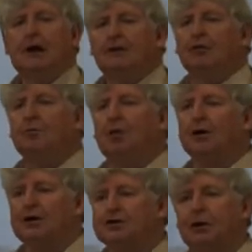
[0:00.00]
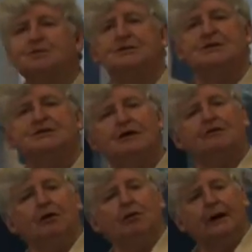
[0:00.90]
there were body shops in
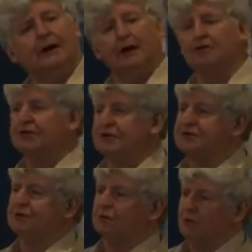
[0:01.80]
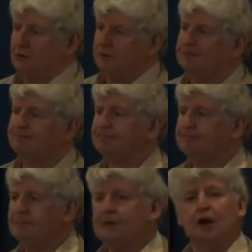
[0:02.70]
71 countries of the world.
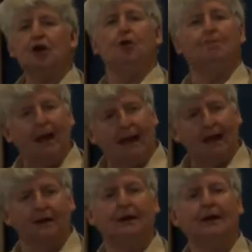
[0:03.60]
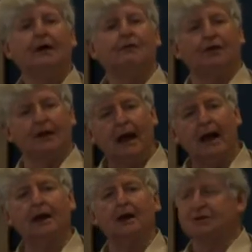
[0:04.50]
Not bad for a
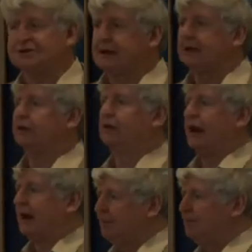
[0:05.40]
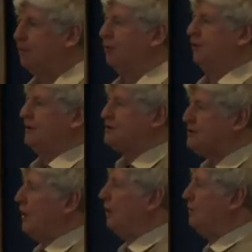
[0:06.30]
young, single, unemployed,
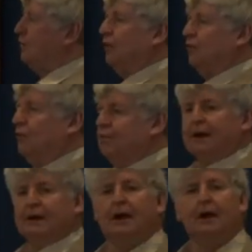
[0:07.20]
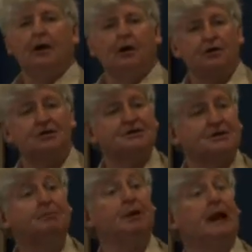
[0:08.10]
stone-broke woman who just
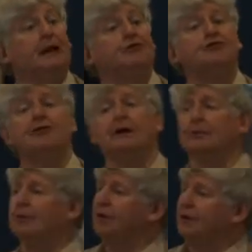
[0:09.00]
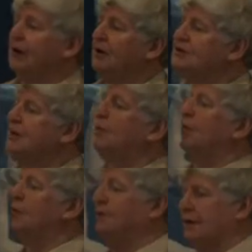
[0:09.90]
simply had a dream and wanted to go somewhere
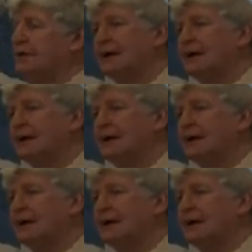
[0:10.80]
with it.